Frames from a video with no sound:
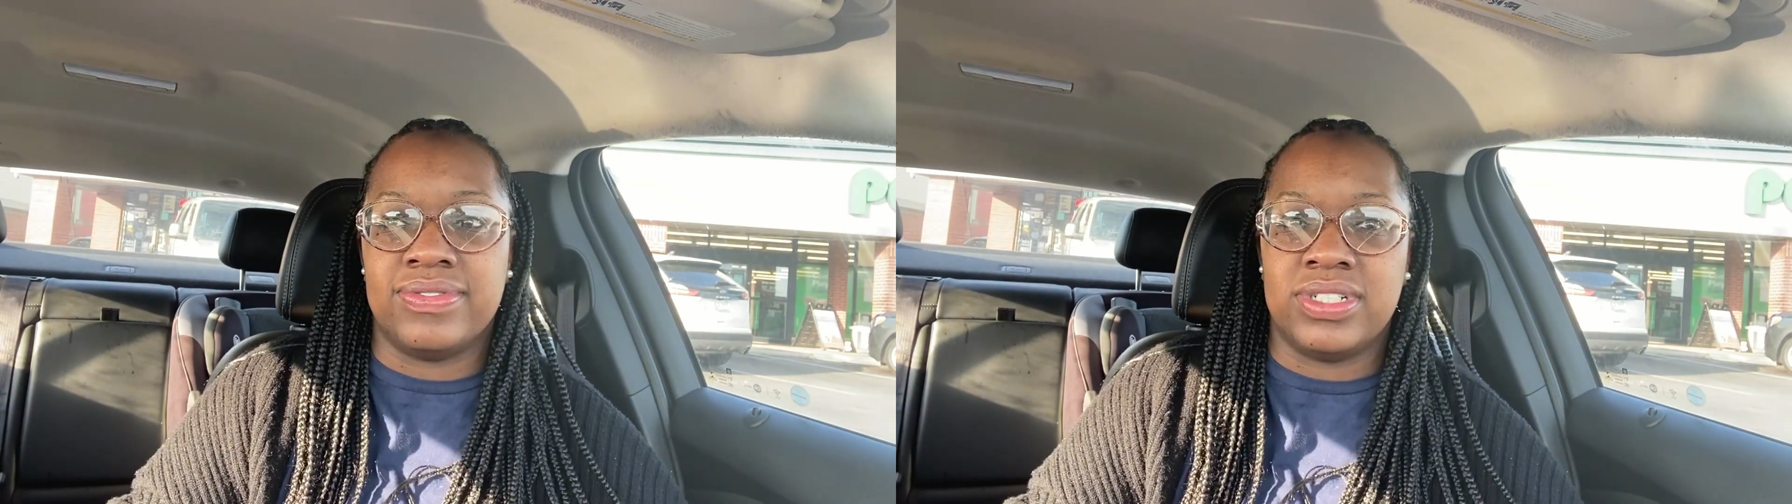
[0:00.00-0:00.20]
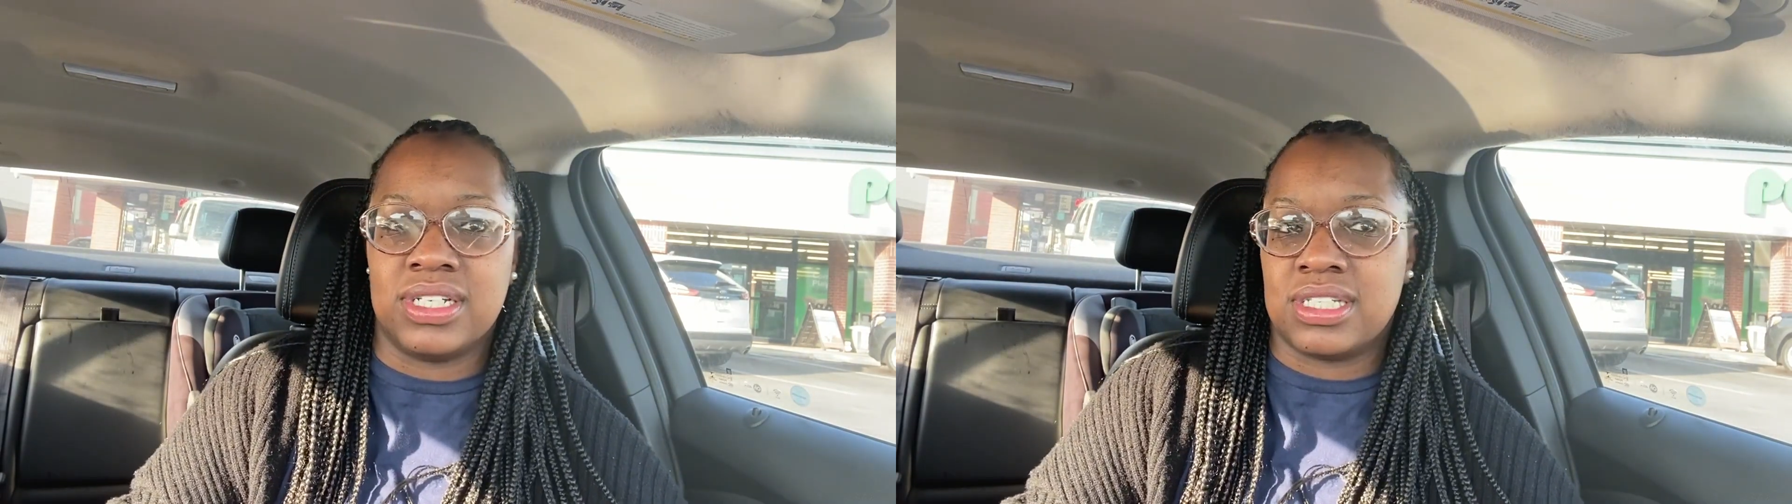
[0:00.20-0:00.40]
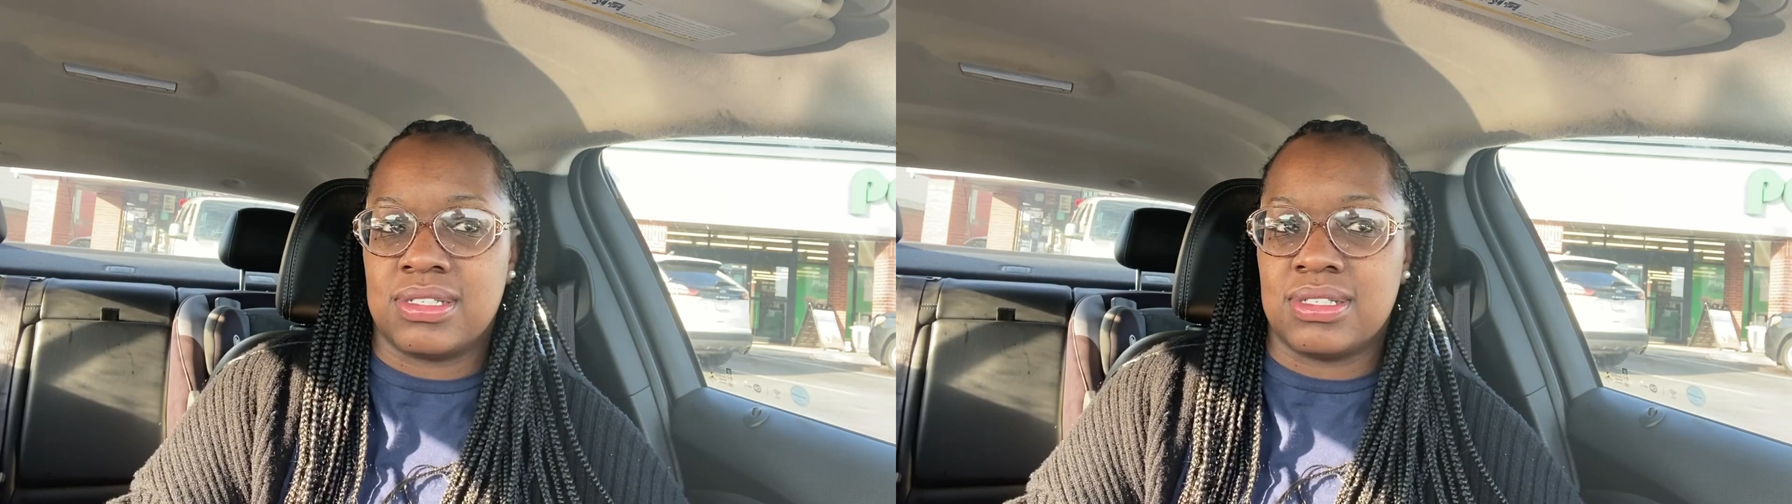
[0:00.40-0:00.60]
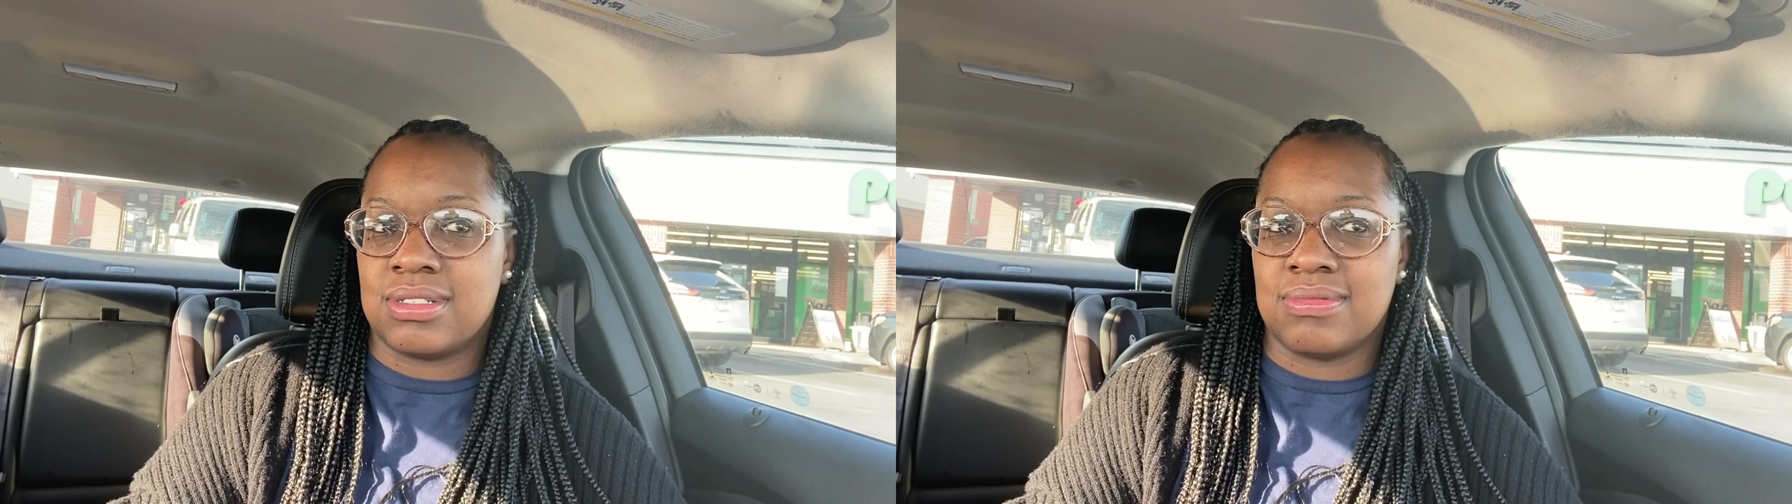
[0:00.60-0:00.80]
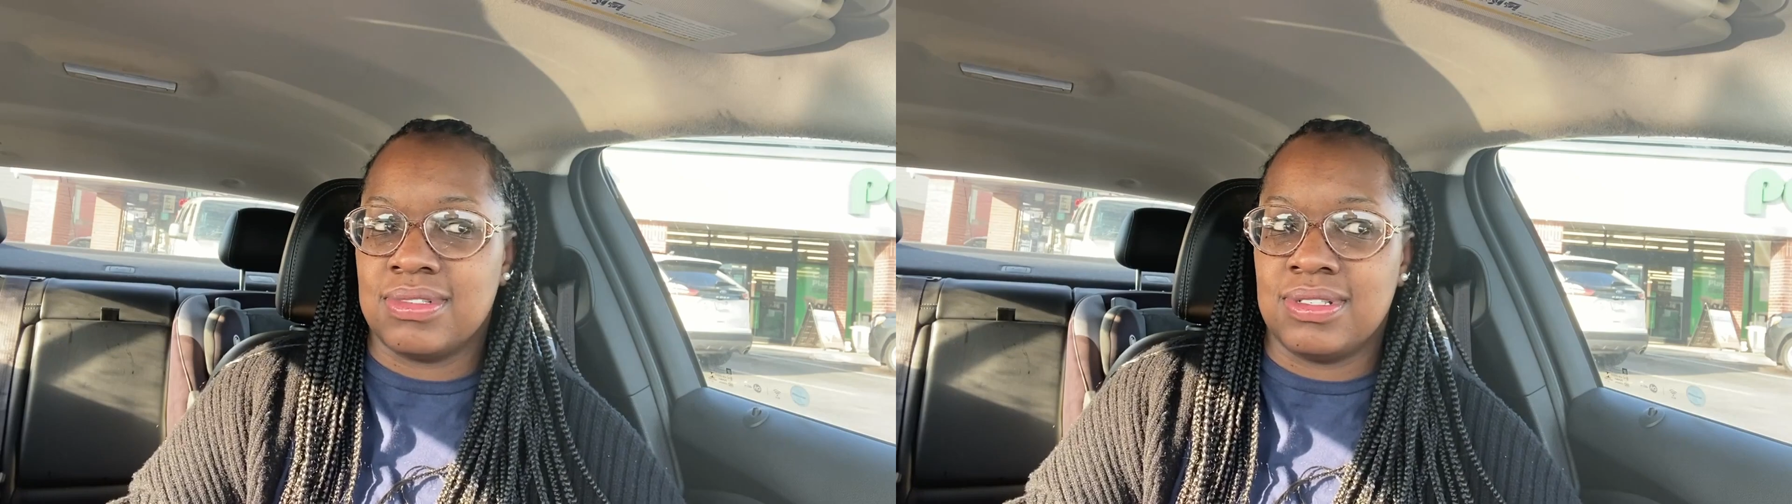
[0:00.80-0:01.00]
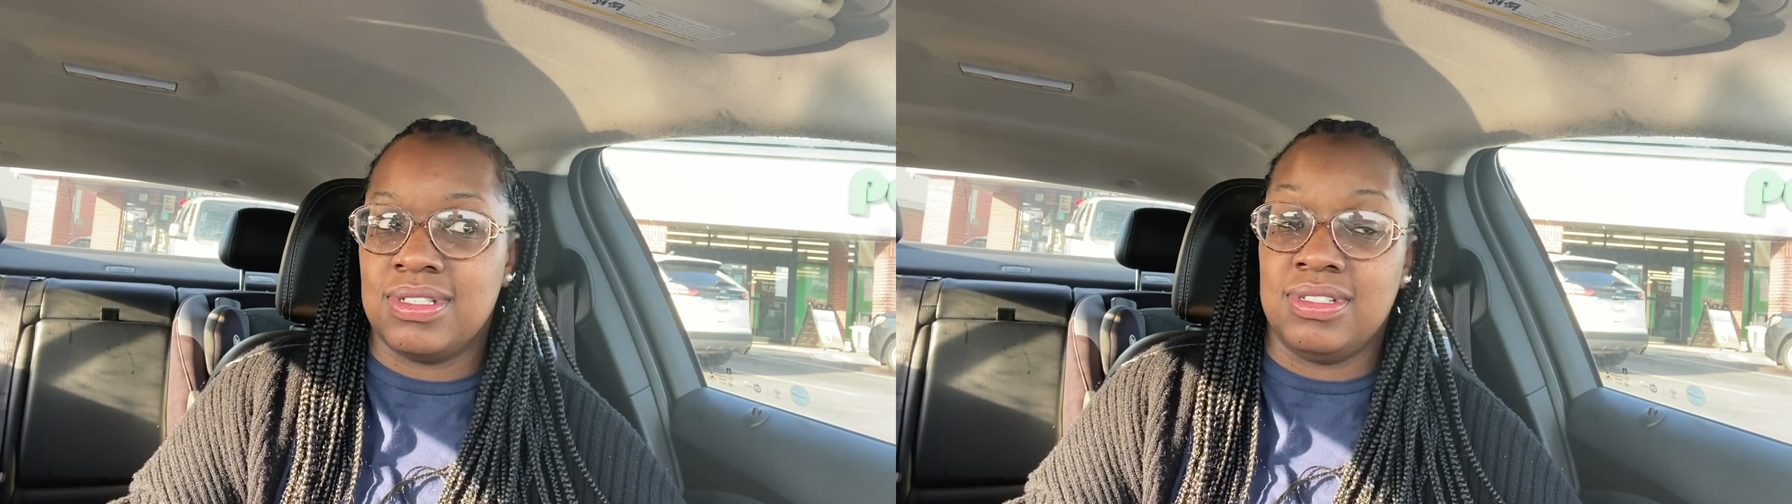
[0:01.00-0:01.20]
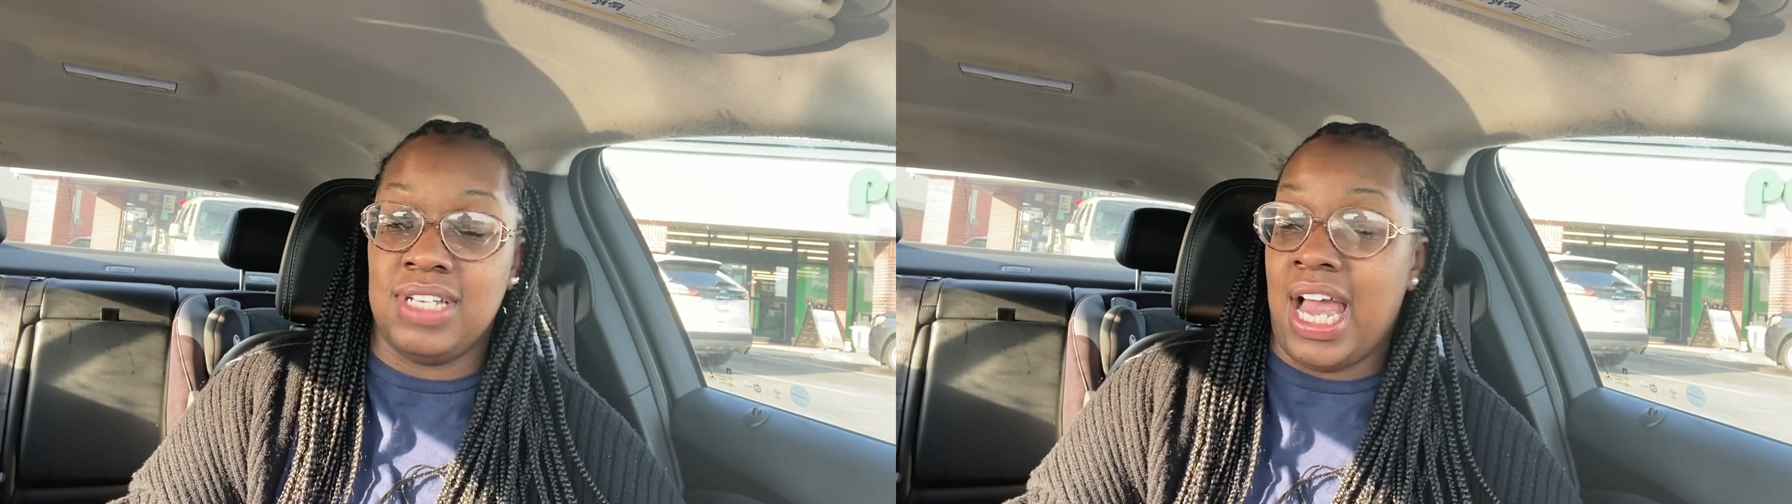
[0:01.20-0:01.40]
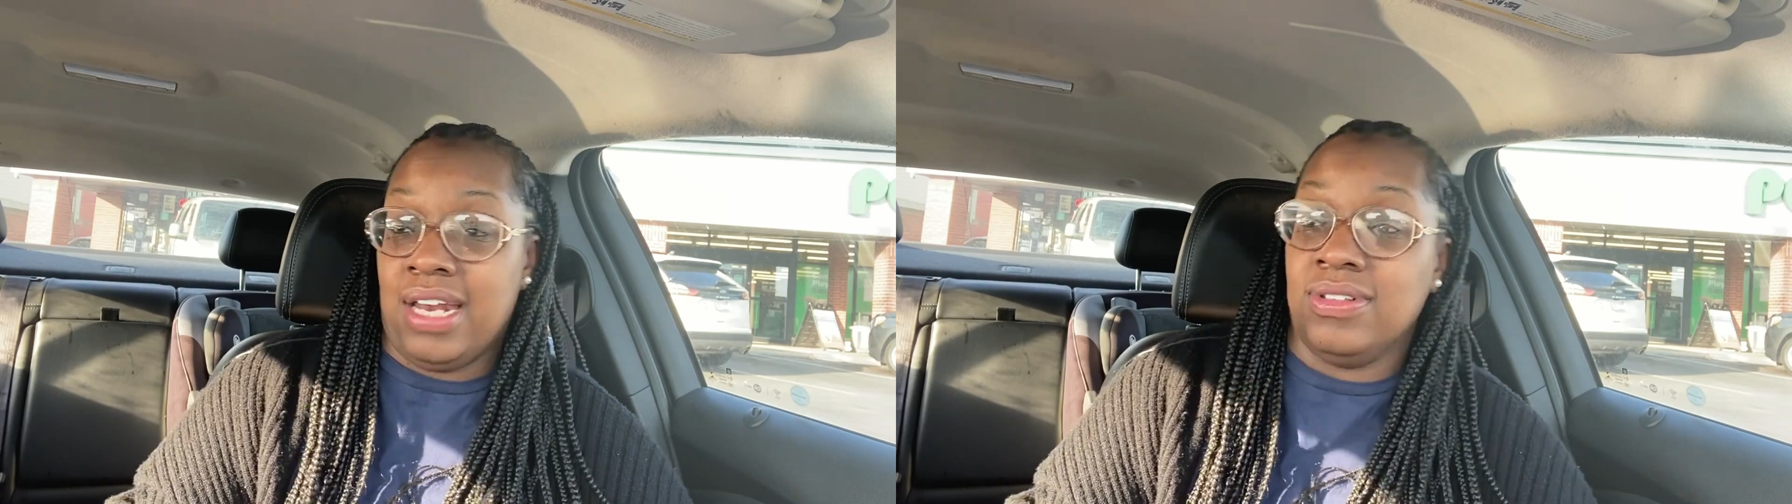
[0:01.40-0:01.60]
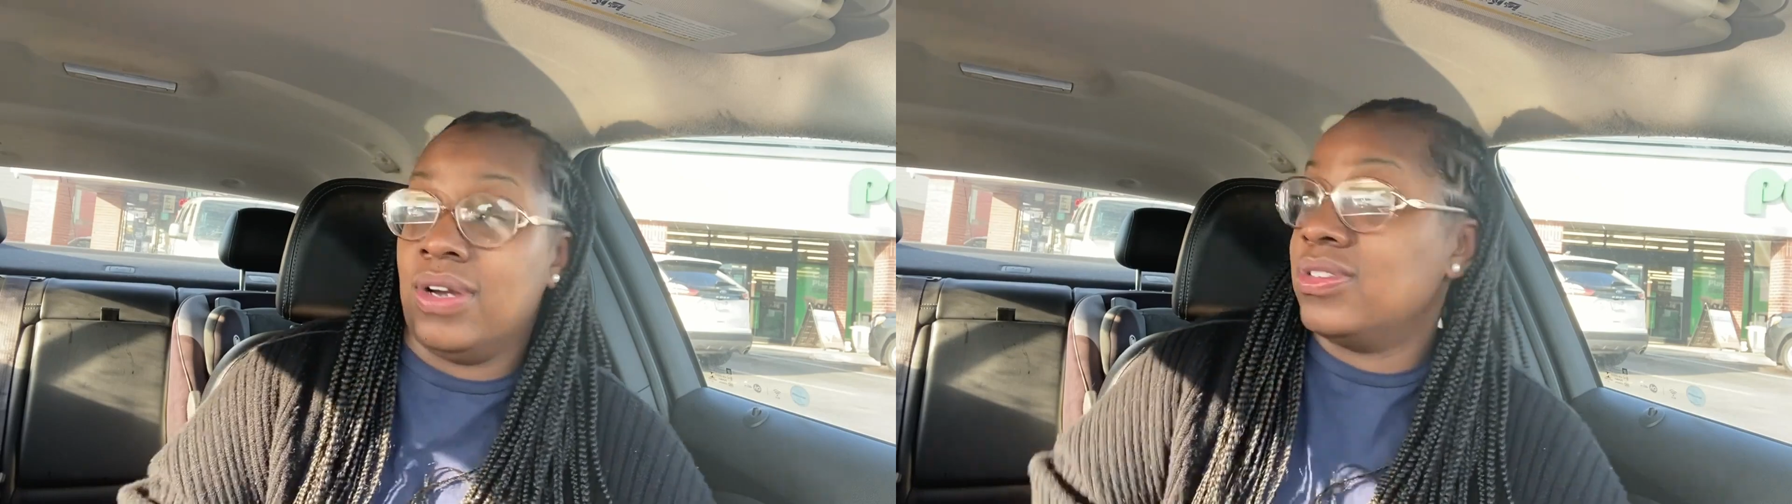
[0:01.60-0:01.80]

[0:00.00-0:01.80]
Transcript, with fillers: Just I don't know,